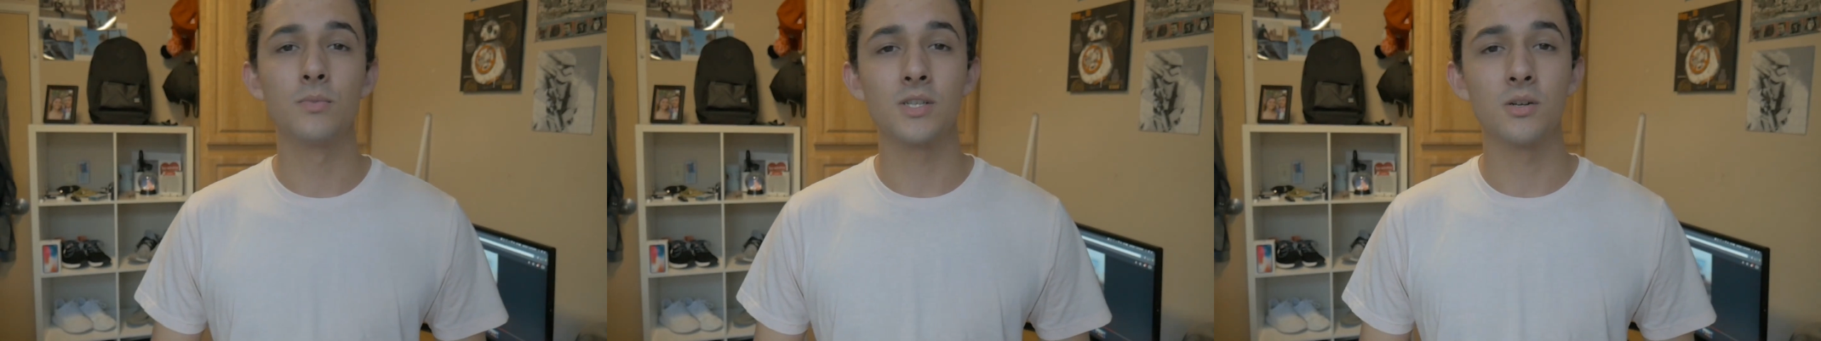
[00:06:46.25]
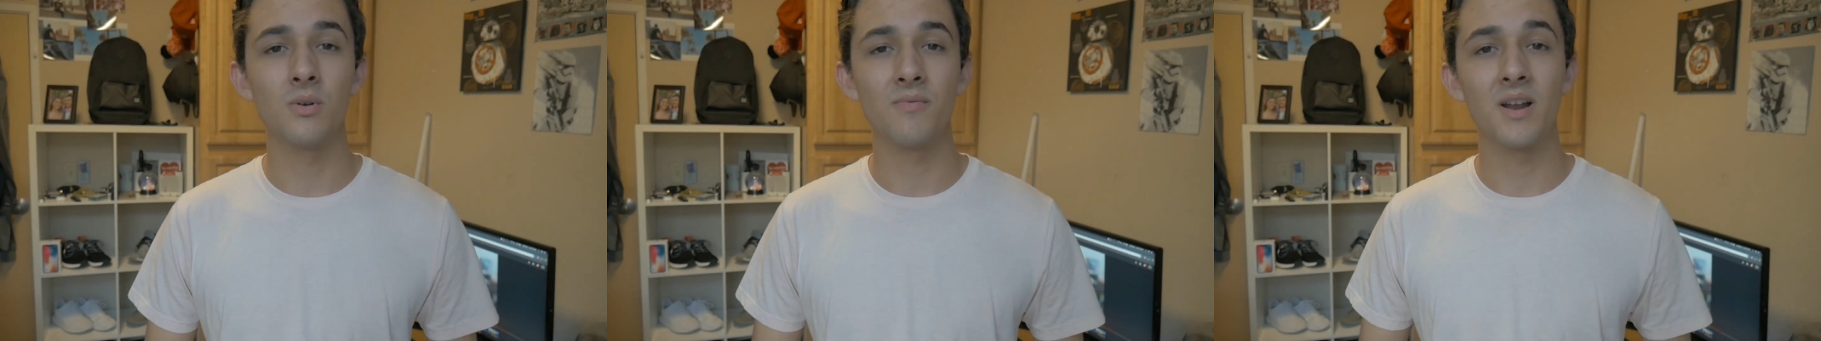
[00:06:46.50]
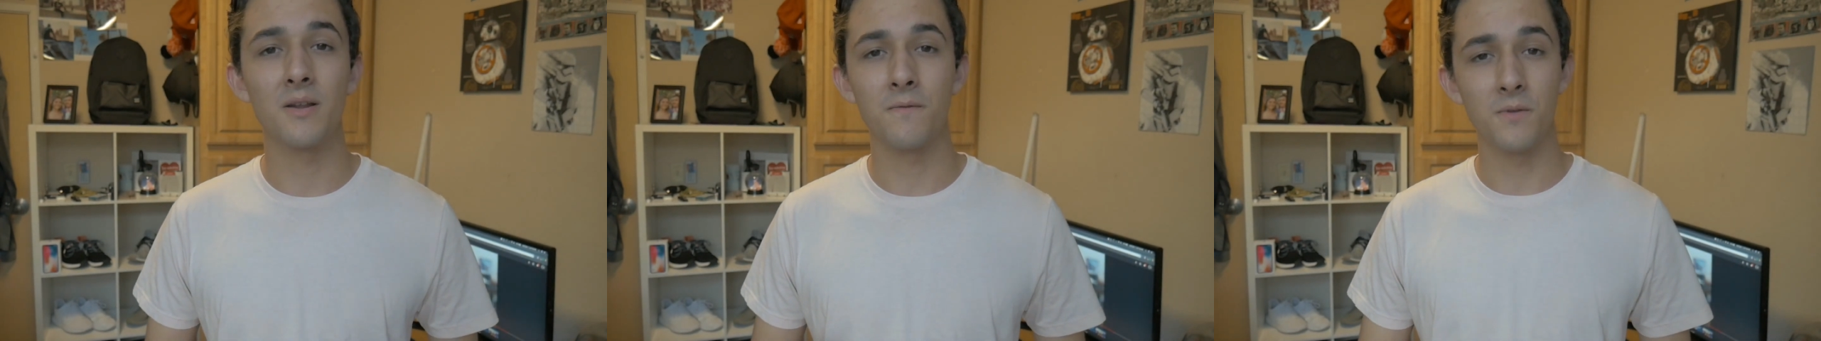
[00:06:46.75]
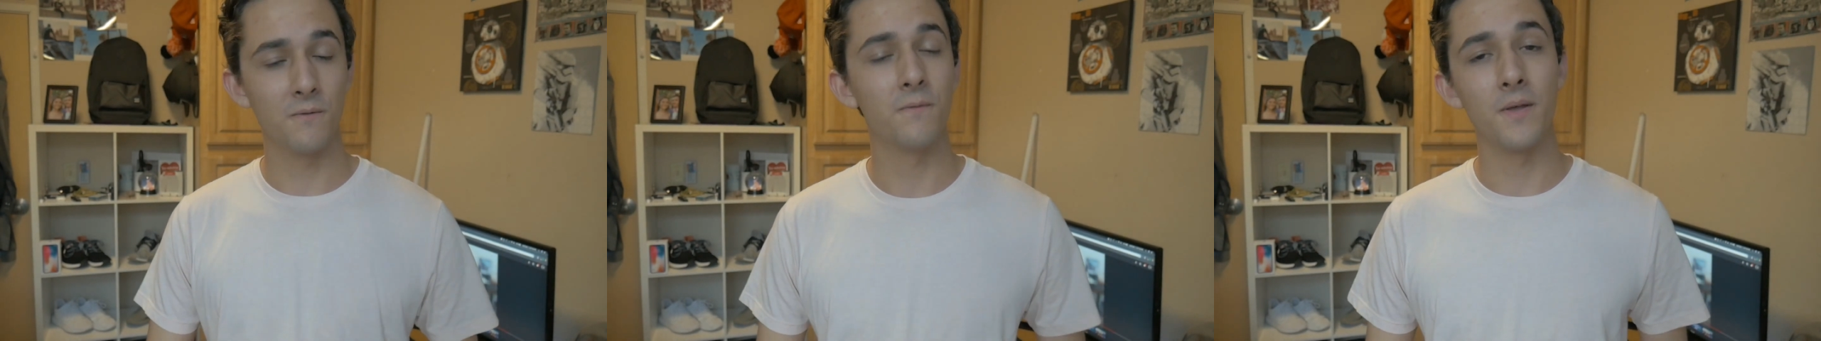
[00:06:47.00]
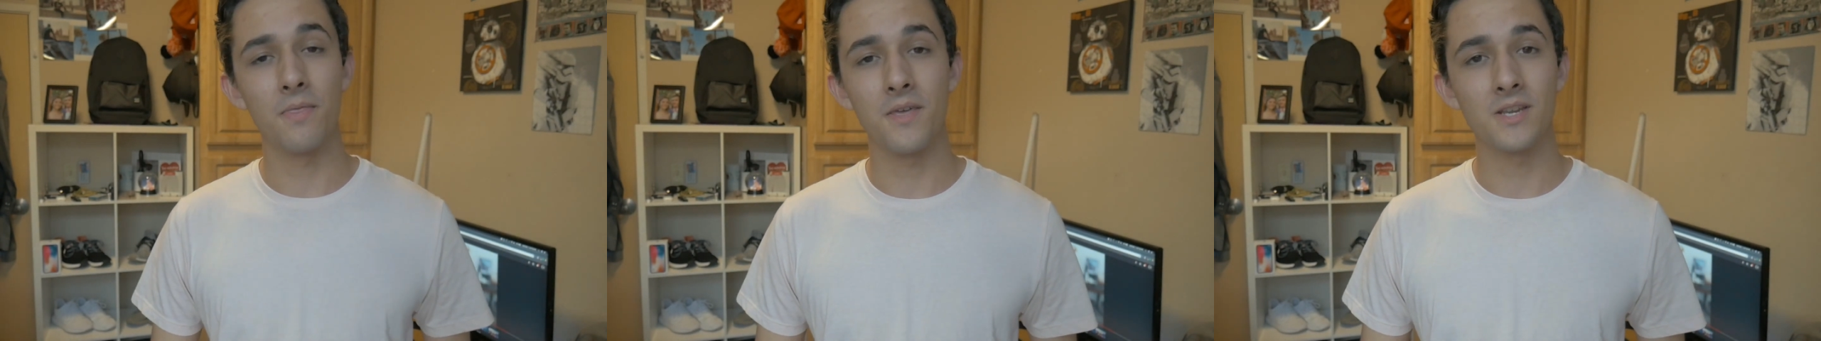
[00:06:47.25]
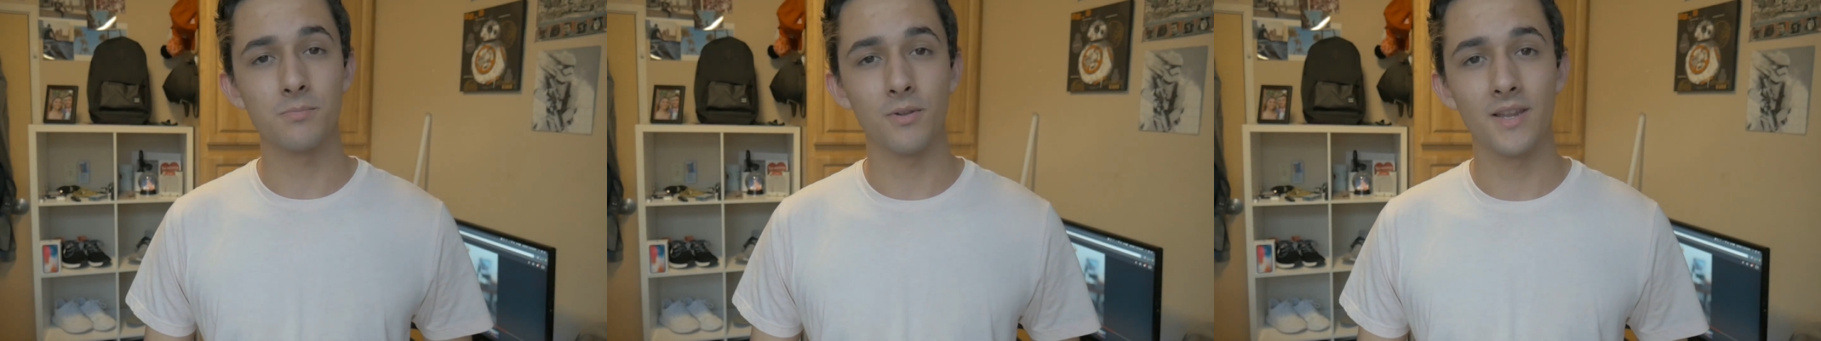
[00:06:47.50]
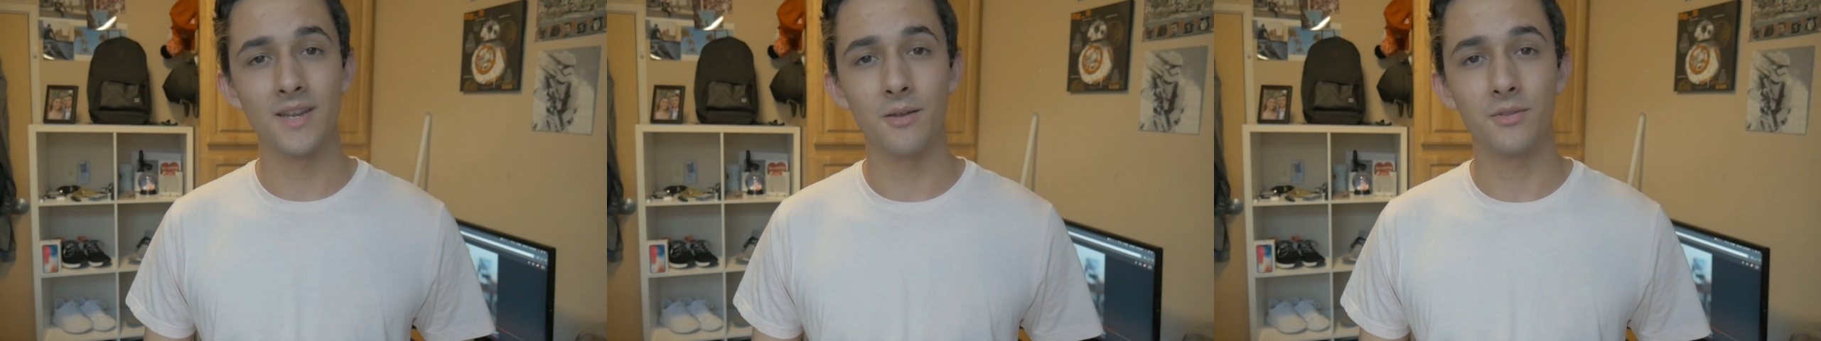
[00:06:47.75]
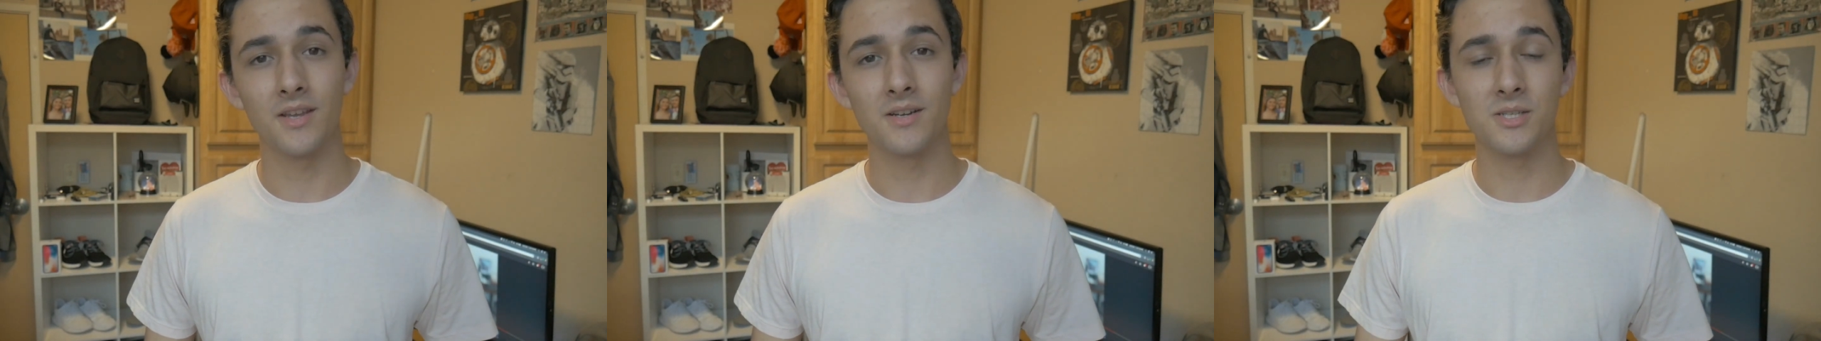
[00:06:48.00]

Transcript: so we've got a few fun things planned out there,